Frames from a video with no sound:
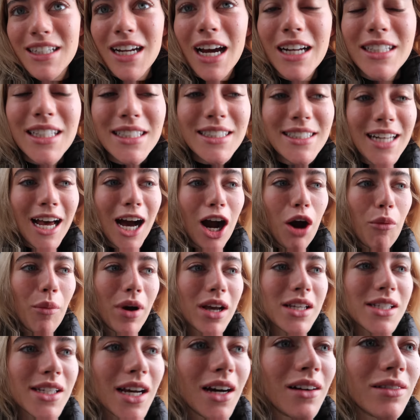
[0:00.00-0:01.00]
I did tell
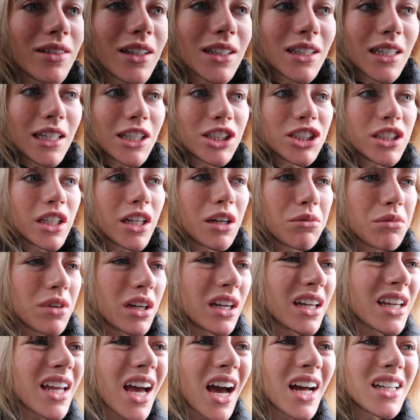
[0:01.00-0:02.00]
myself like this year I'm
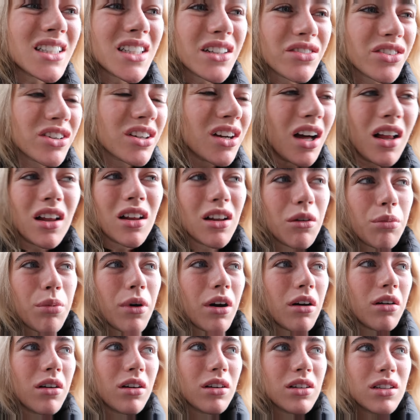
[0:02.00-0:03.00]
gonna get a different color,
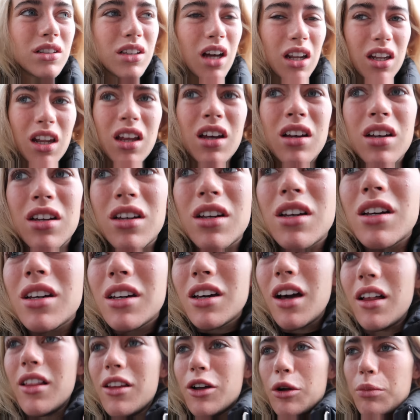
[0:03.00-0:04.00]
color,
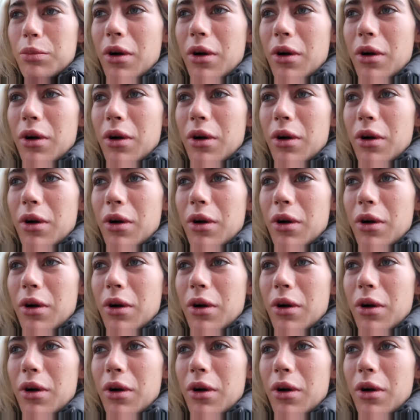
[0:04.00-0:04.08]
color